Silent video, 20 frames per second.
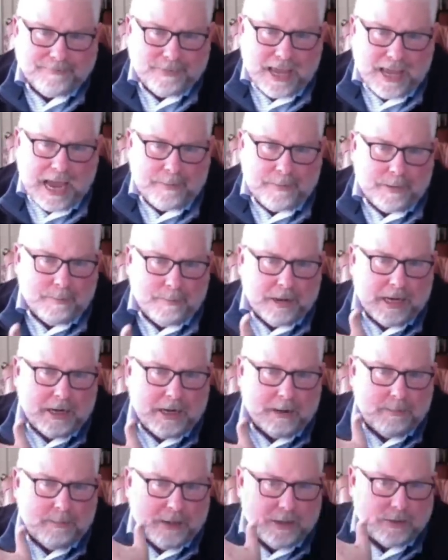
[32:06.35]
The happy
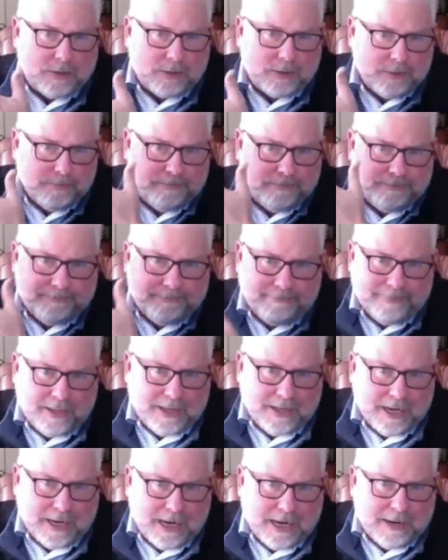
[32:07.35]
medium is,
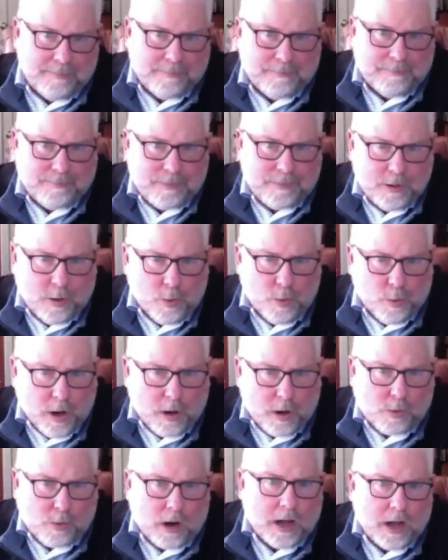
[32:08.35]
you know, a
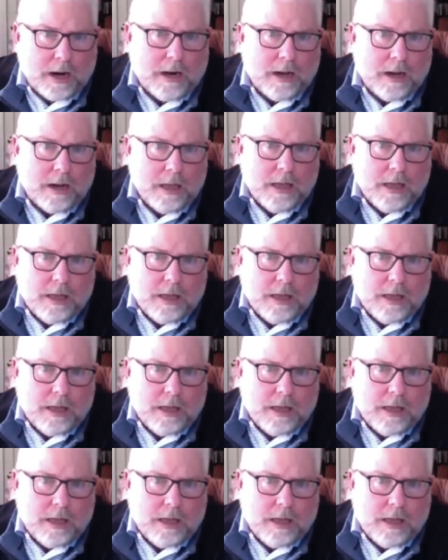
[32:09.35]
well-run